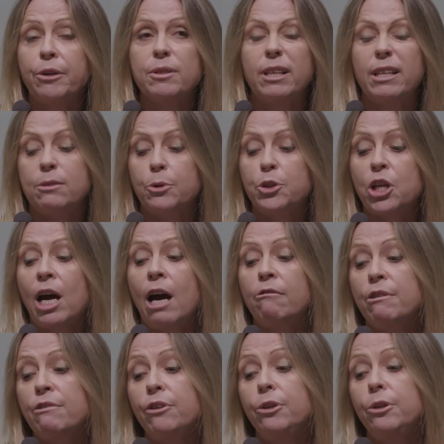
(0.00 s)
So these were chart
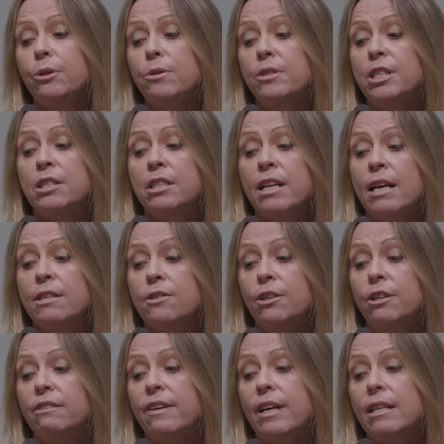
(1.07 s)
reviews, internet
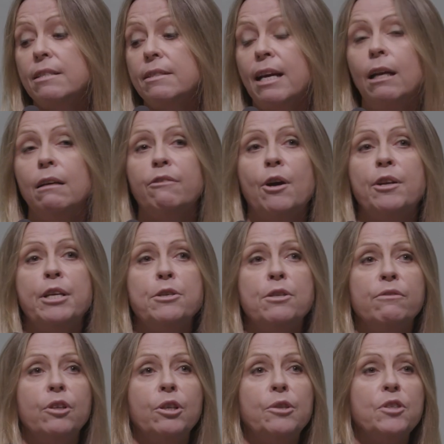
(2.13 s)
surveys, telephone
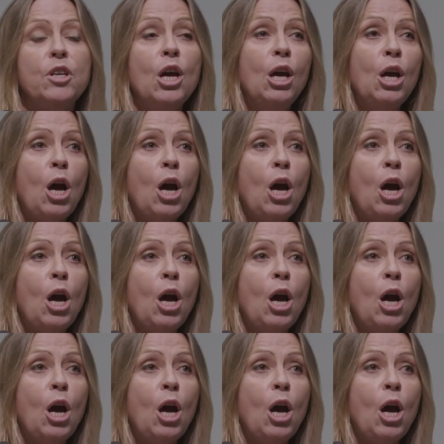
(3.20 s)
interviews.